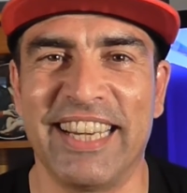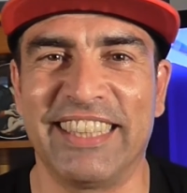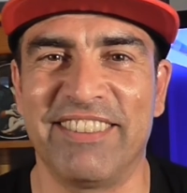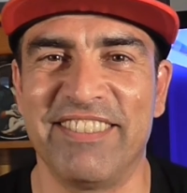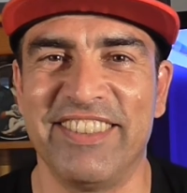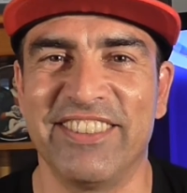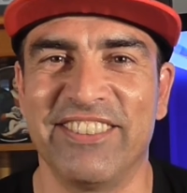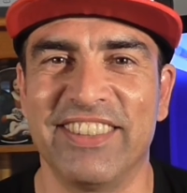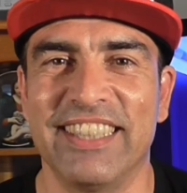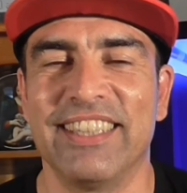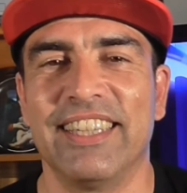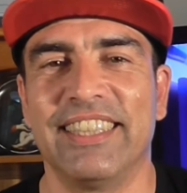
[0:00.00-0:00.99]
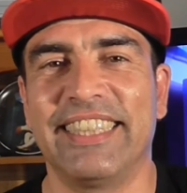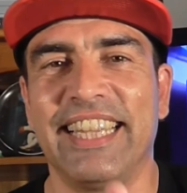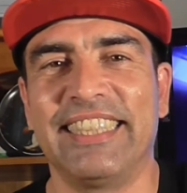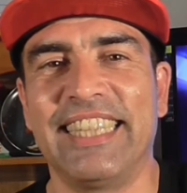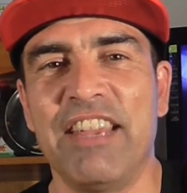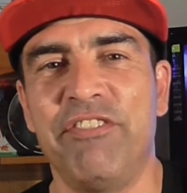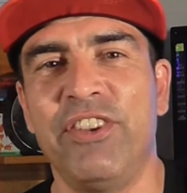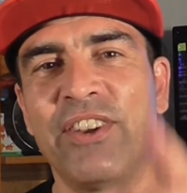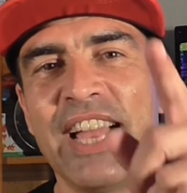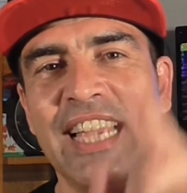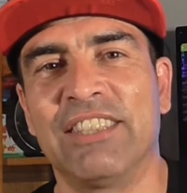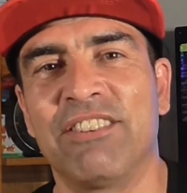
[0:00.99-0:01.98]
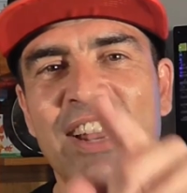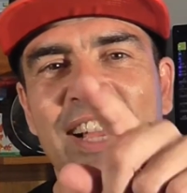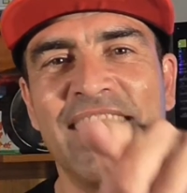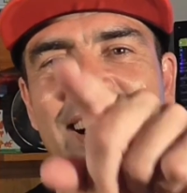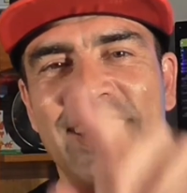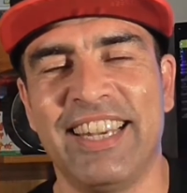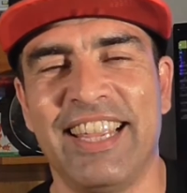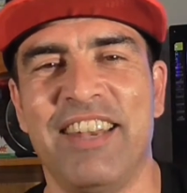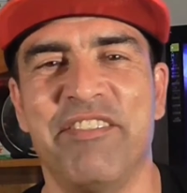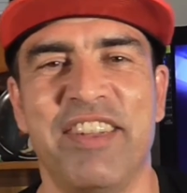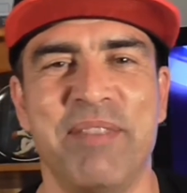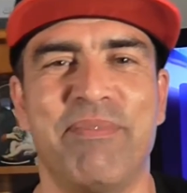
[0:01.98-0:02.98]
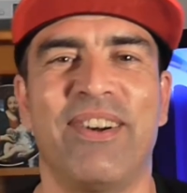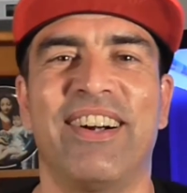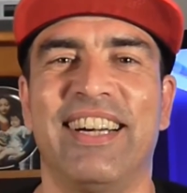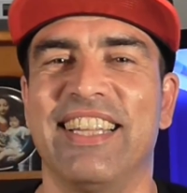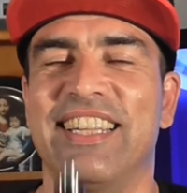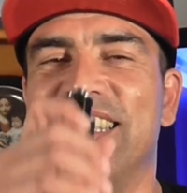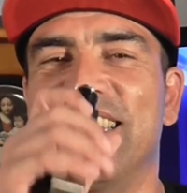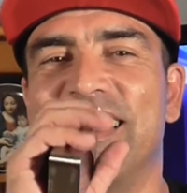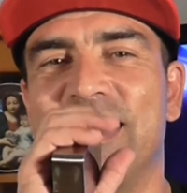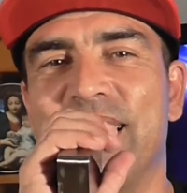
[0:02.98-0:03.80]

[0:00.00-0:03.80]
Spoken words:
time in my next review. Stay safe, you guys. Rock on and vape hard.